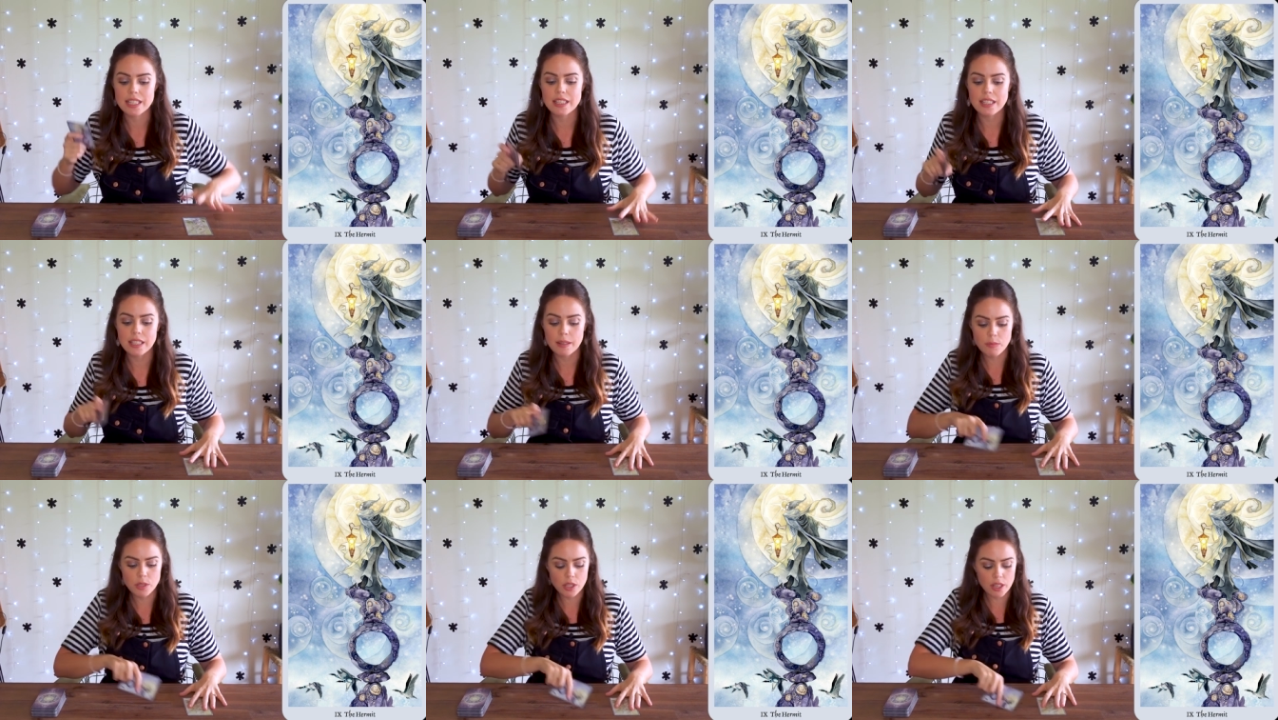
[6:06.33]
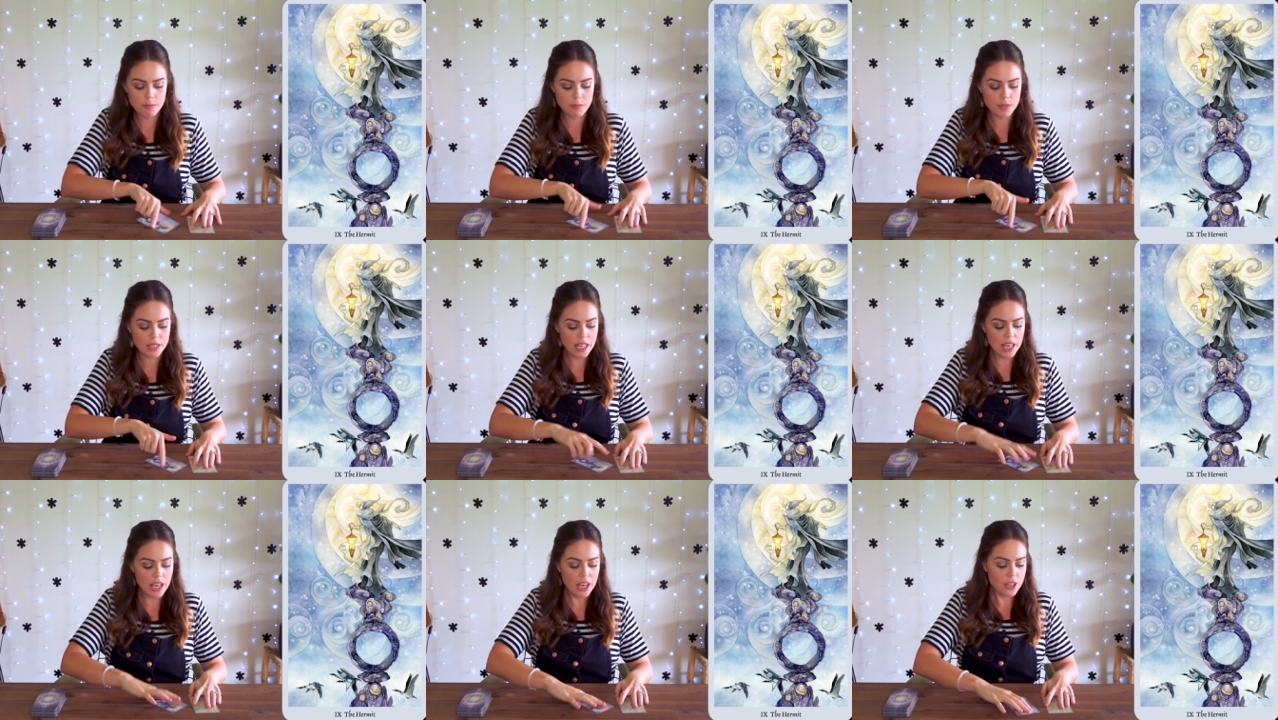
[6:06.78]
And
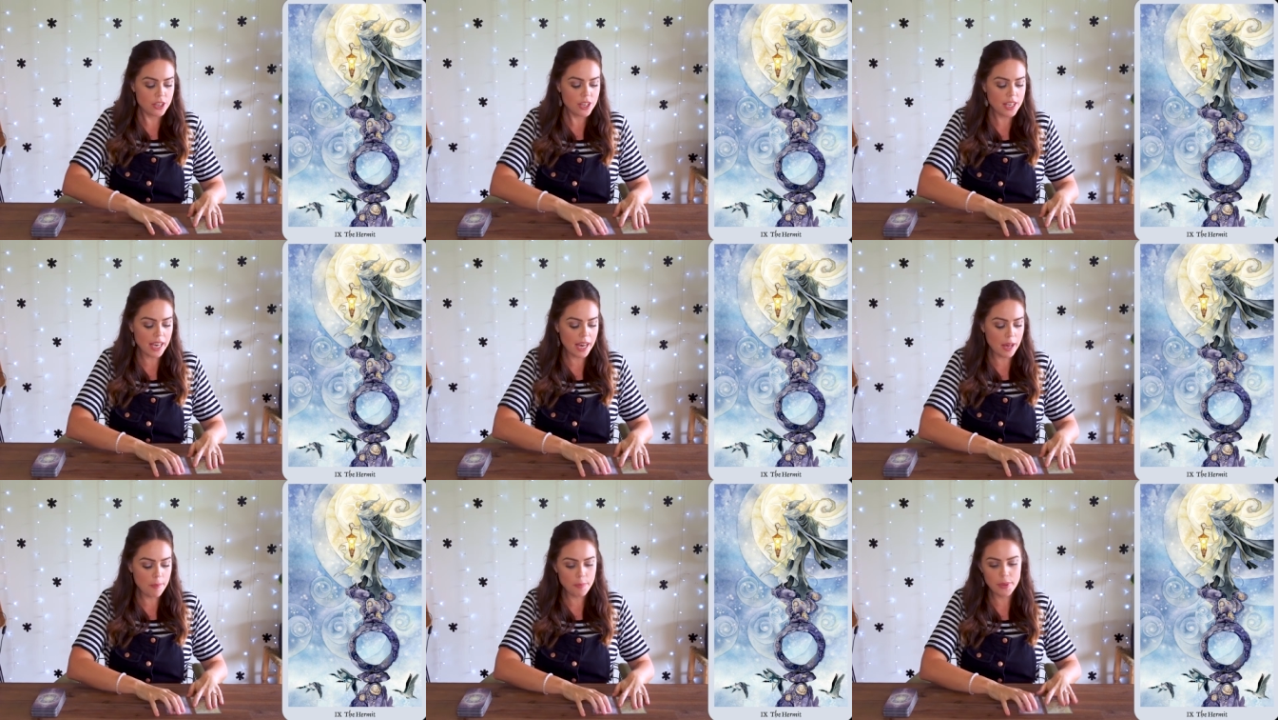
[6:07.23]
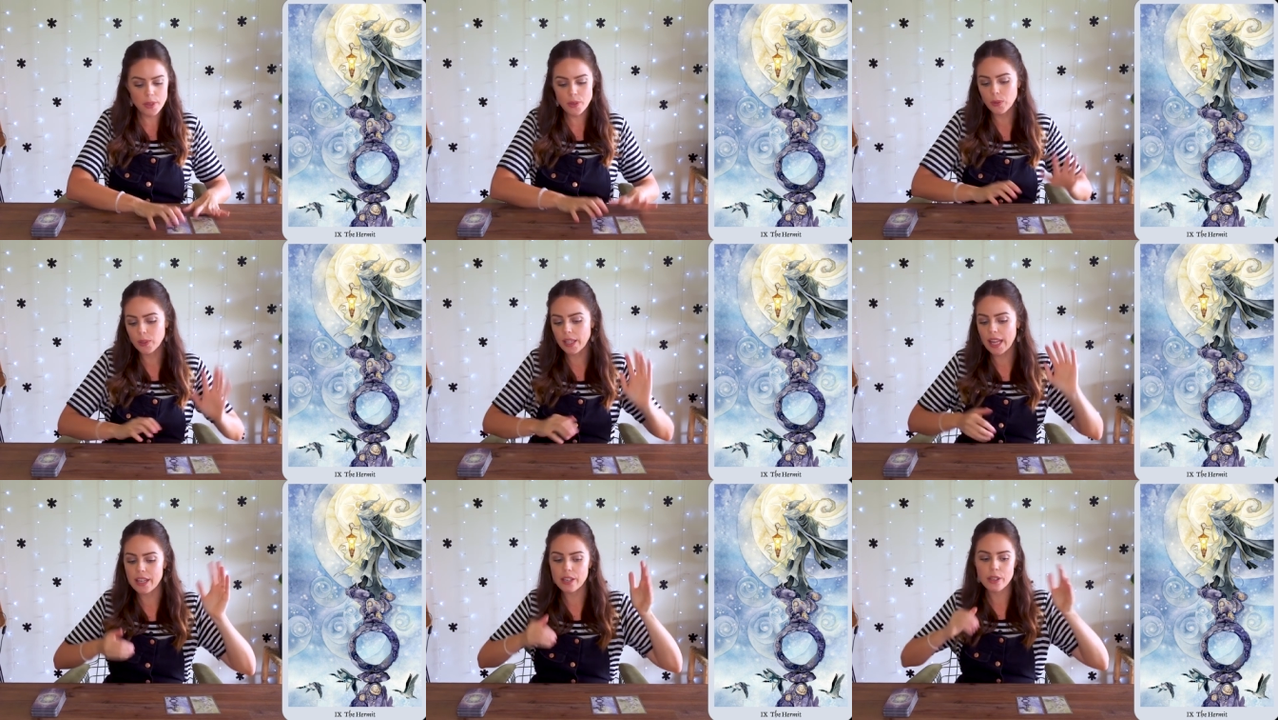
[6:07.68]
sometimes you can't be
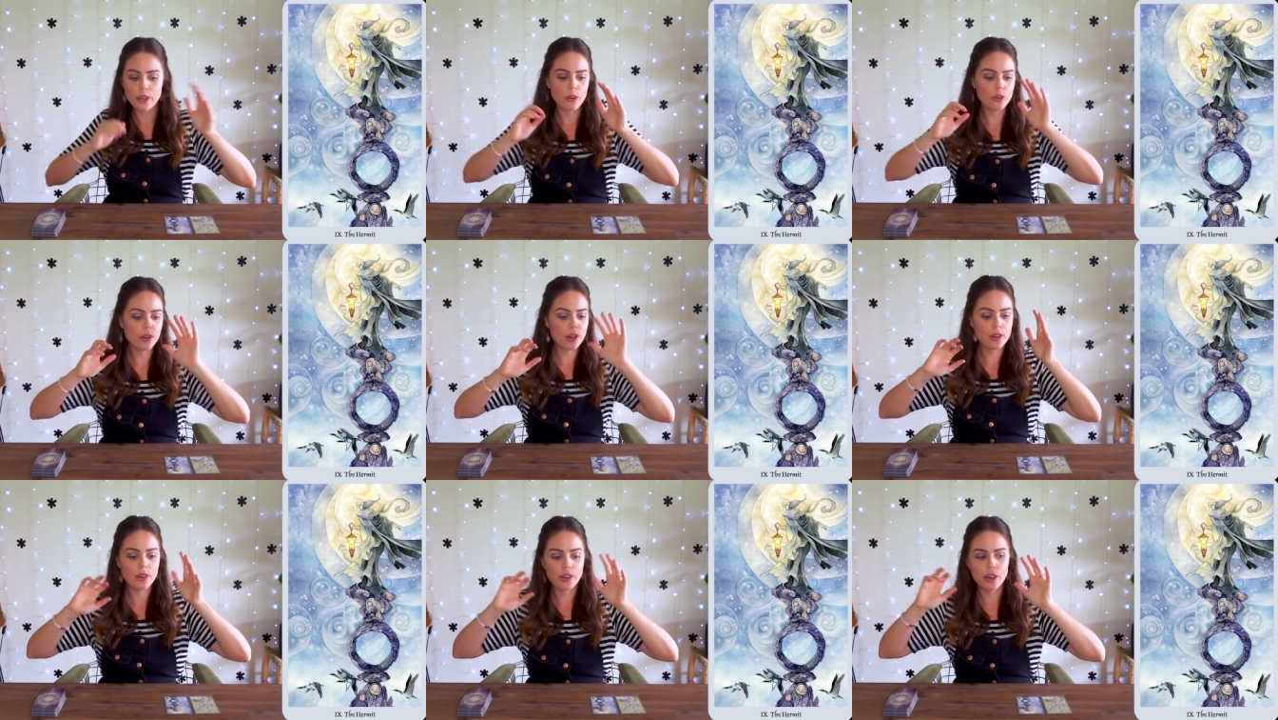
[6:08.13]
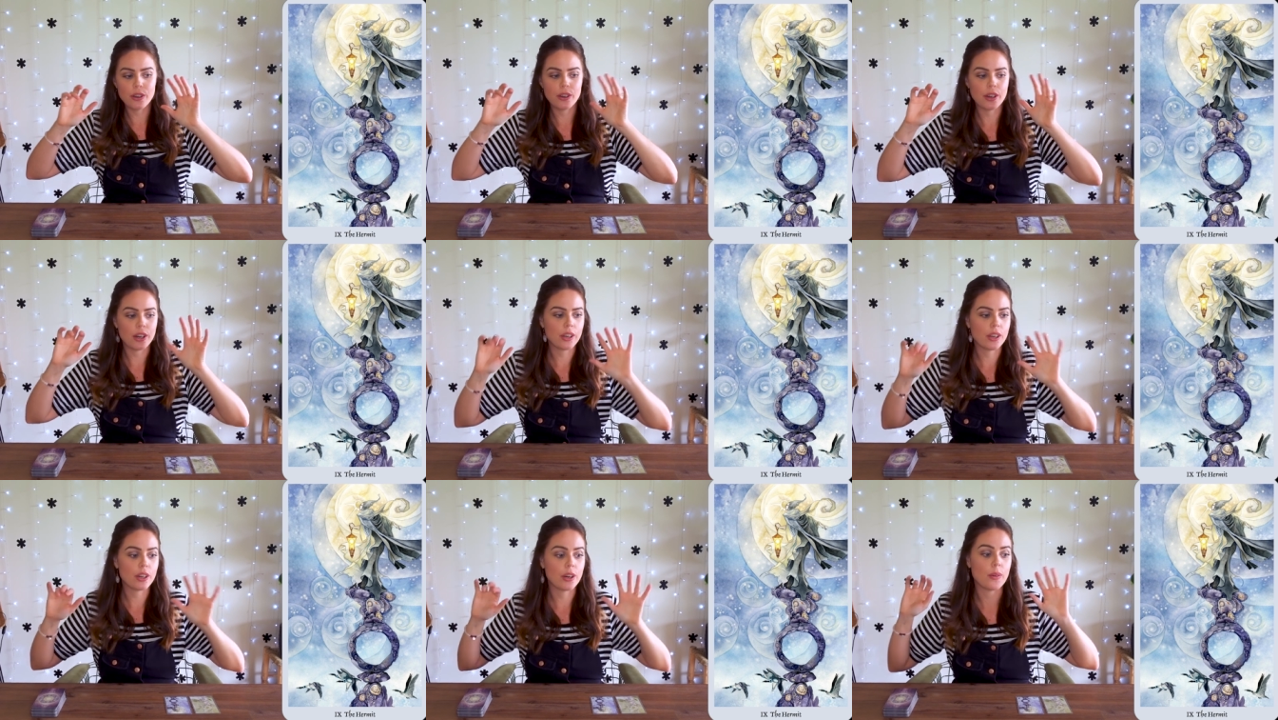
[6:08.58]
all like go, go, go,
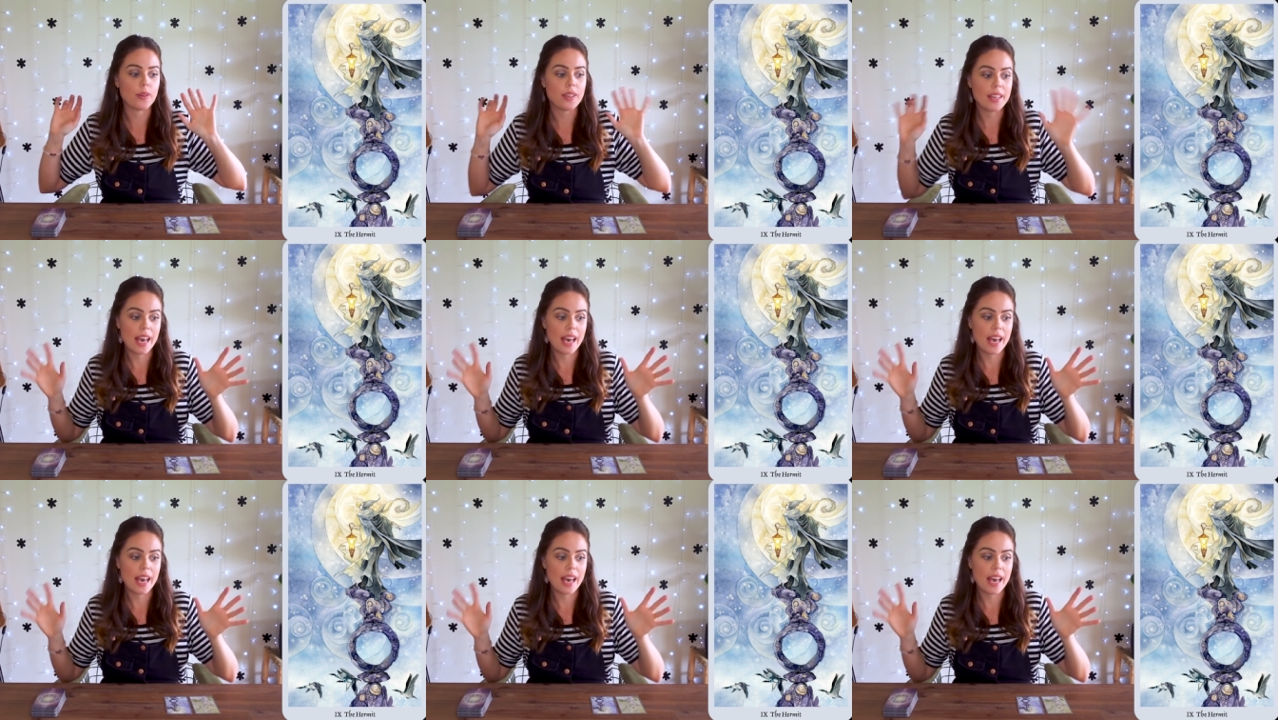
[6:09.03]
go, go.